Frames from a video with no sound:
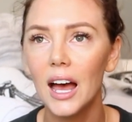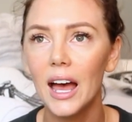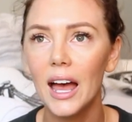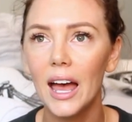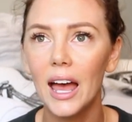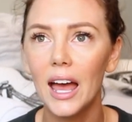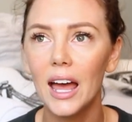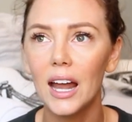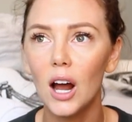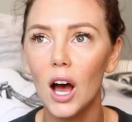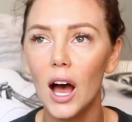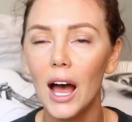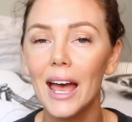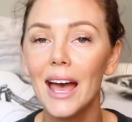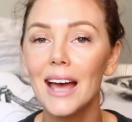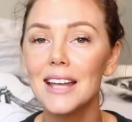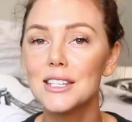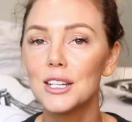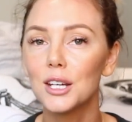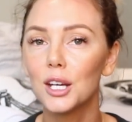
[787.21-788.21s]
And I
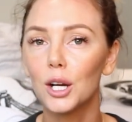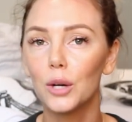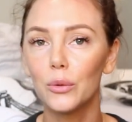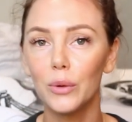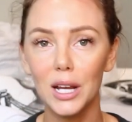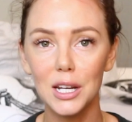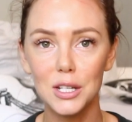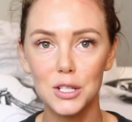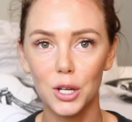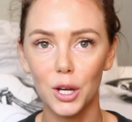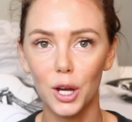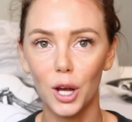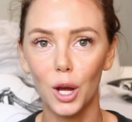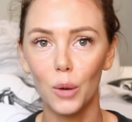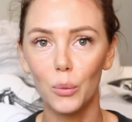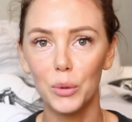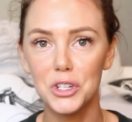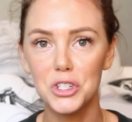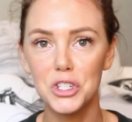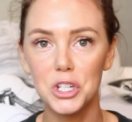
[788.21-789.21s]
had to correct
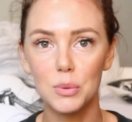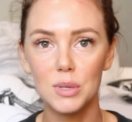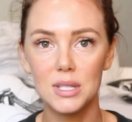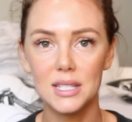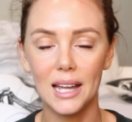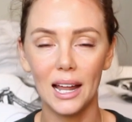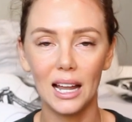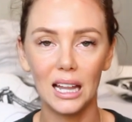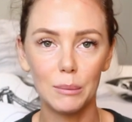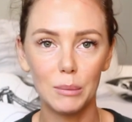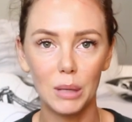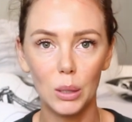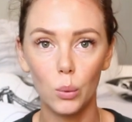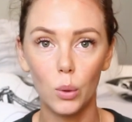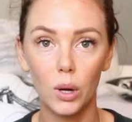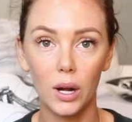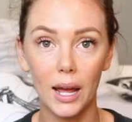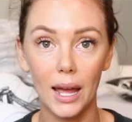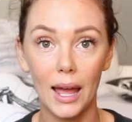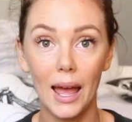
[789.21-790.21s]
her when she was telling me
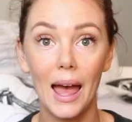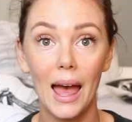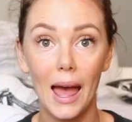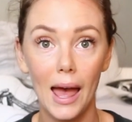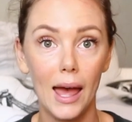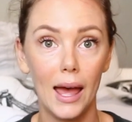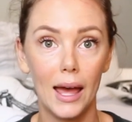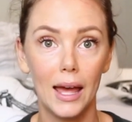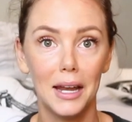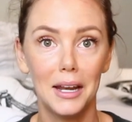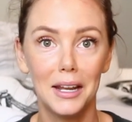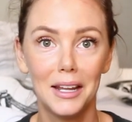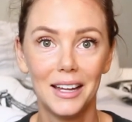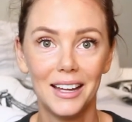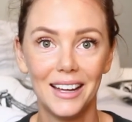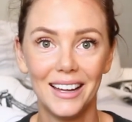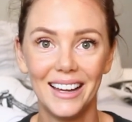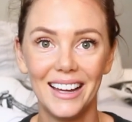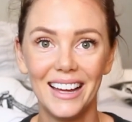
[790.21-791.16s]
what I had,